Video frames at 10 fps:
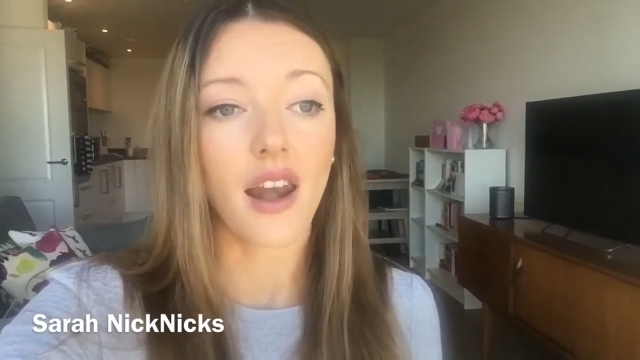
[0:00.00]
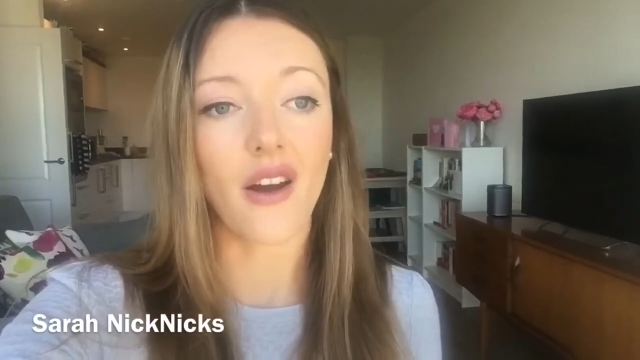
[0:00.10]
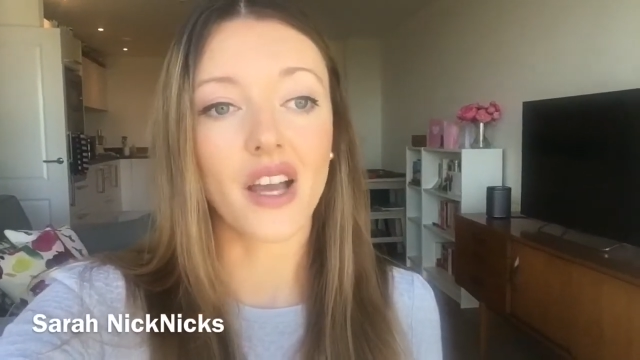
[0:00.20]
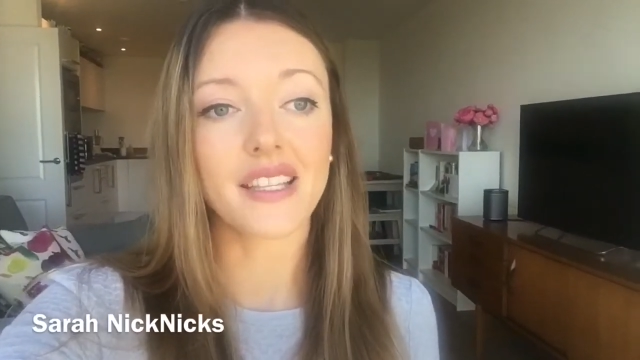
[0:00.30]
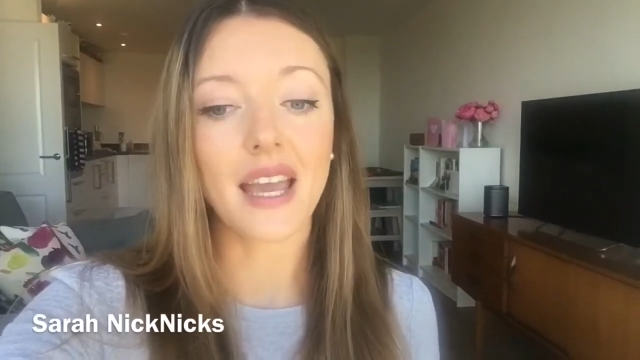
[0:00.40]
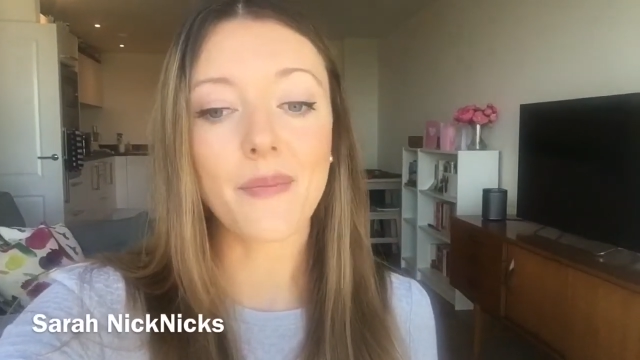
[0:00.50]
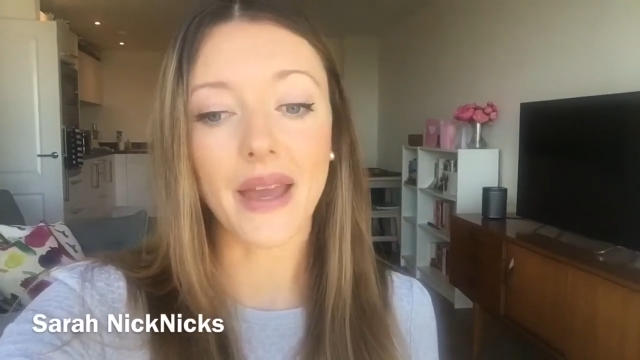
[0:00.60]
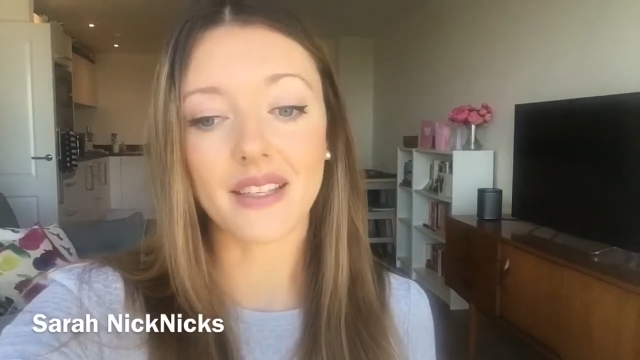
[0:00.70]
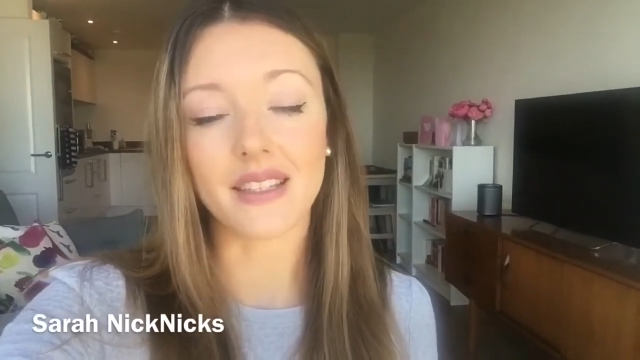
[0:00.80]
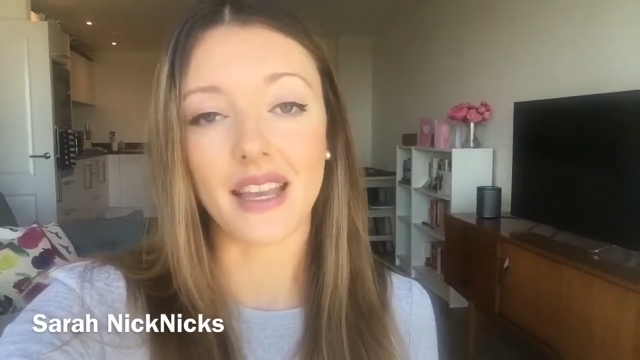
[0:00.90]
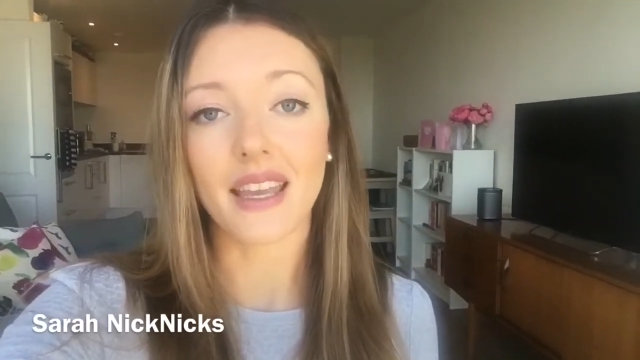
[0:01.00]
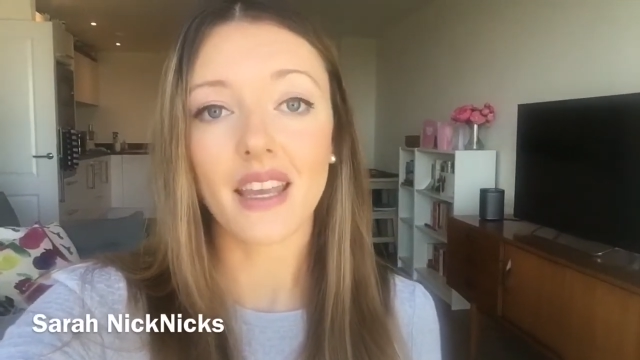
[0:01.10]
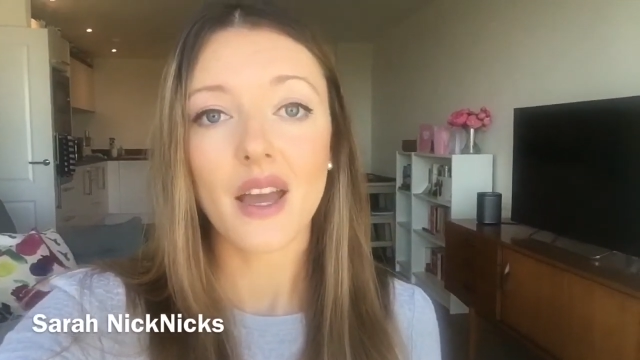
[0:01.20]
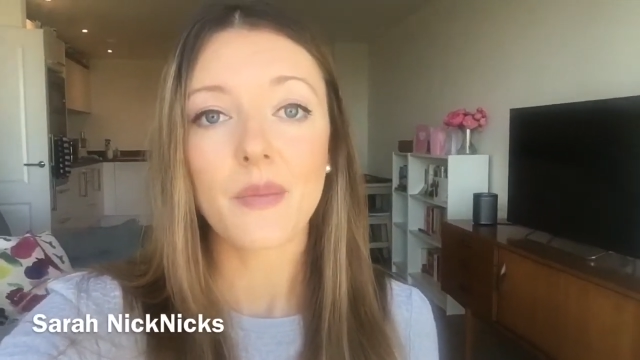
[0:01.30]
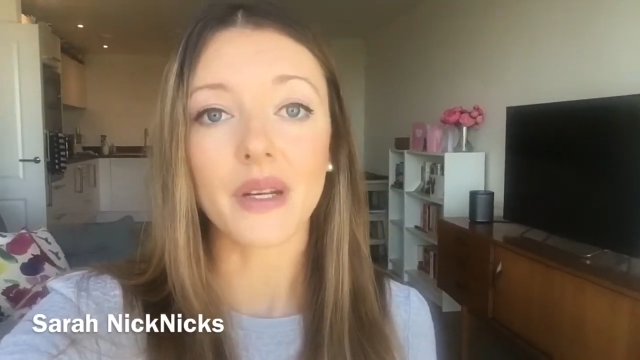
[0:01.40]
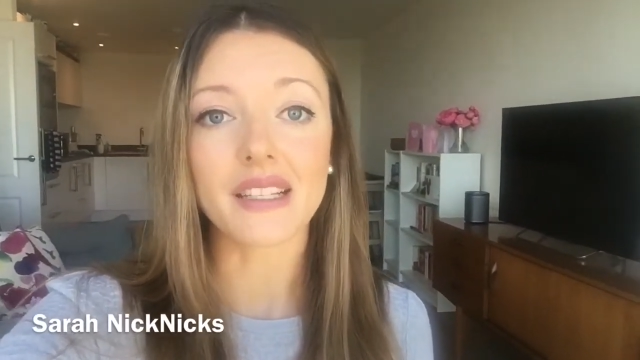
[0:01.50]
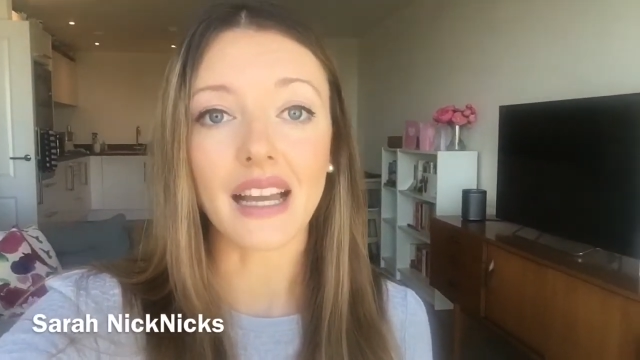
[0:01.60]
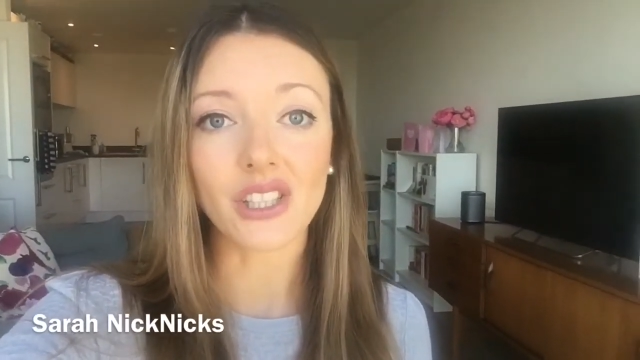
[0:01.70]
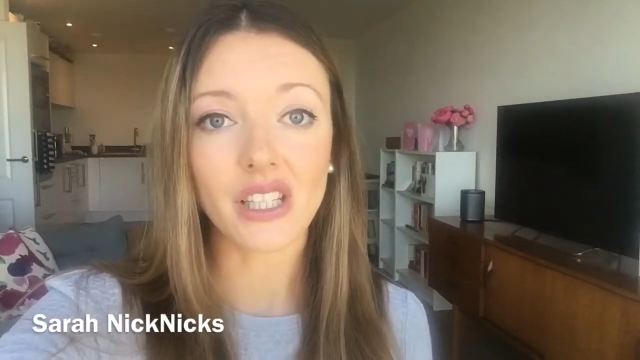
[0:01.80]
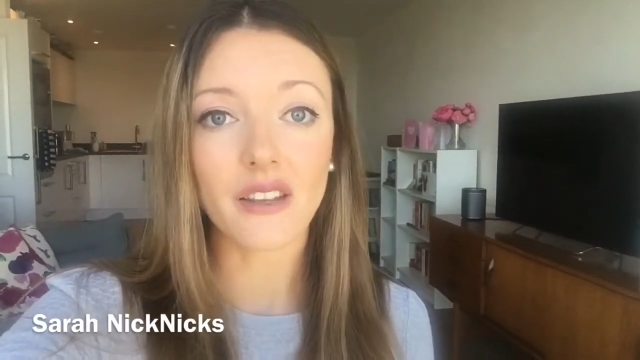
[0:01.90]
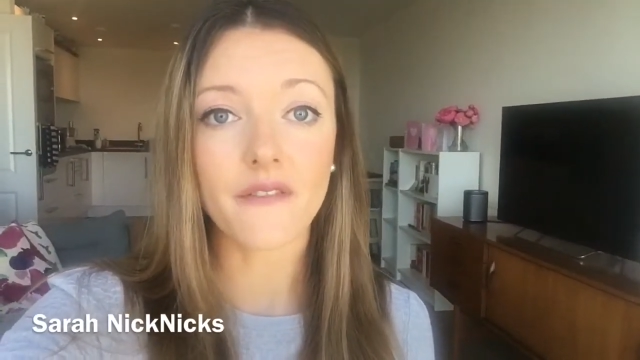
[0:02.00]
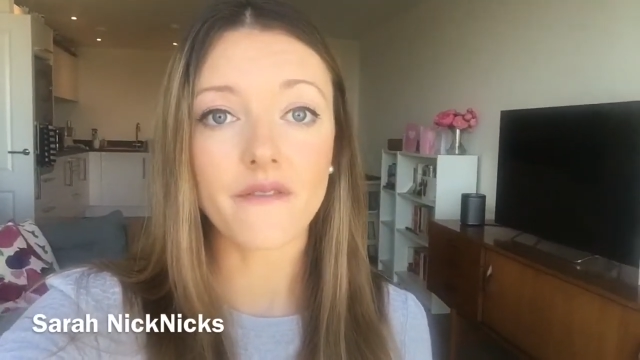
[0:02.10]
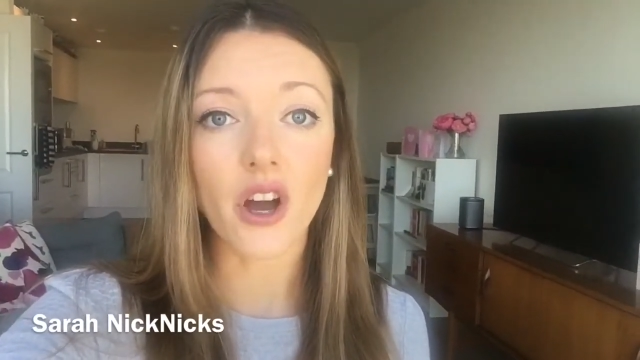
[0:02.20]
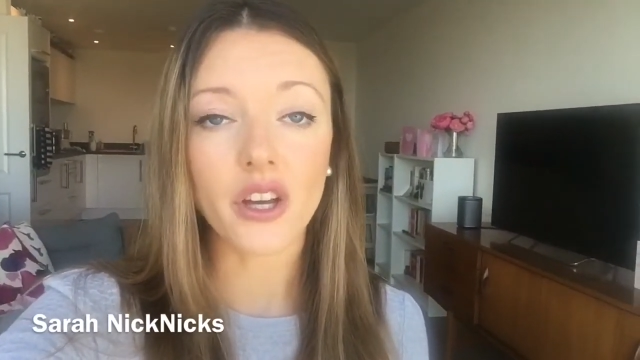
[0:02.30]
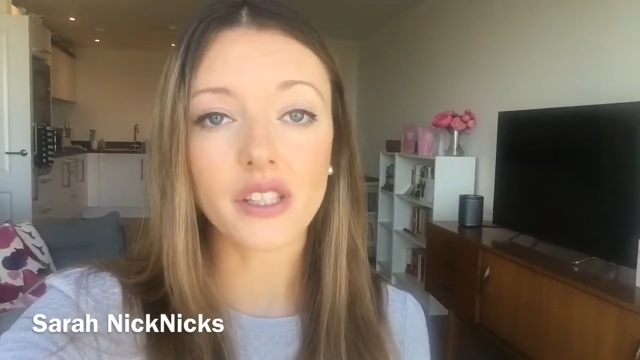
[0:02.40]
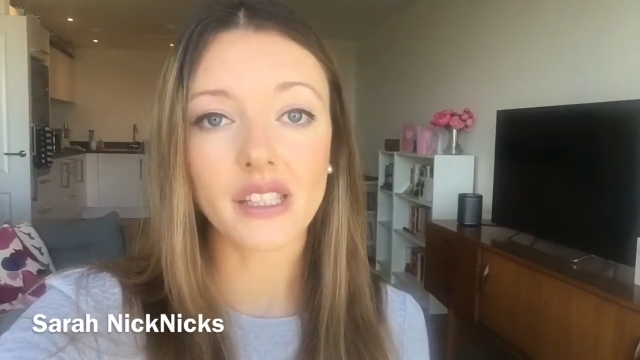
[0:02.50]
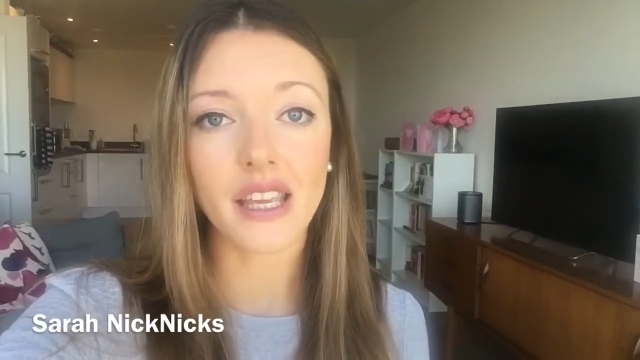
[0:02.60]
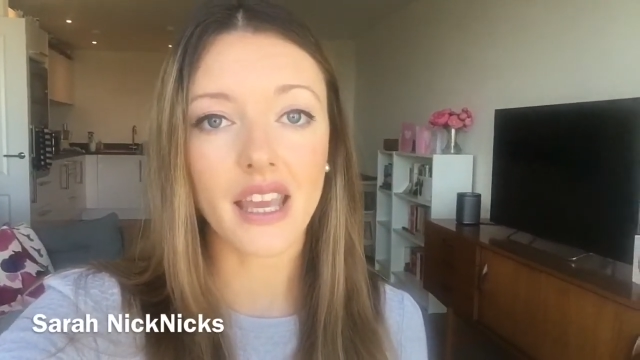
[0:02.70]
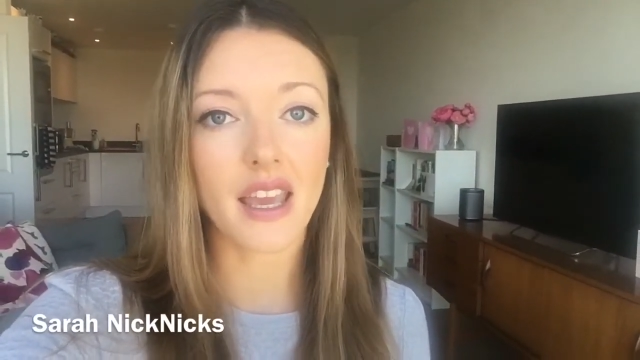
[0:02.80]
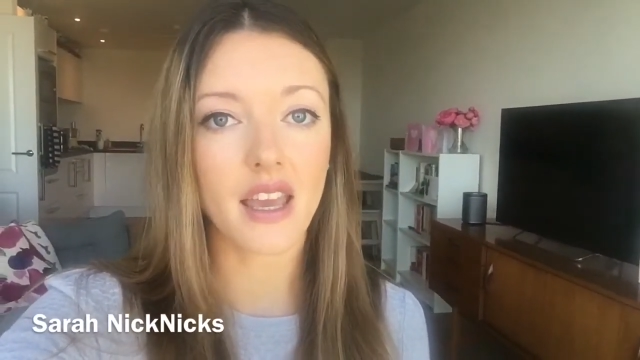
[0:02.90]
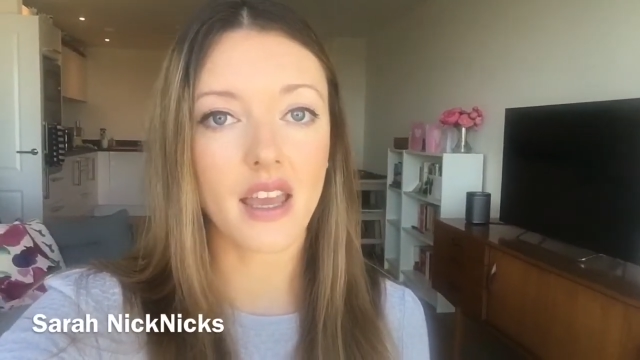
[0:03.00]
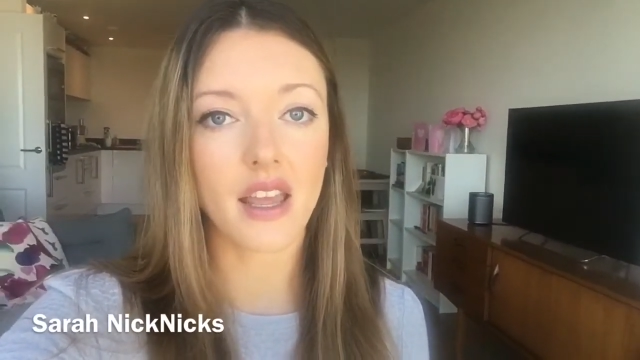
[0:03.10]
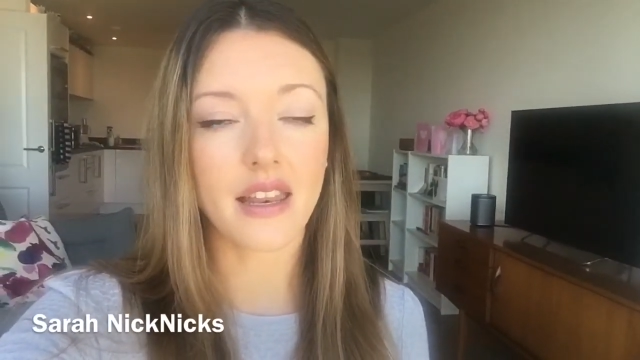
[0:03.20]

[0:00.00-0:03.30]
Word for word: Now I say basic, but it's actually first year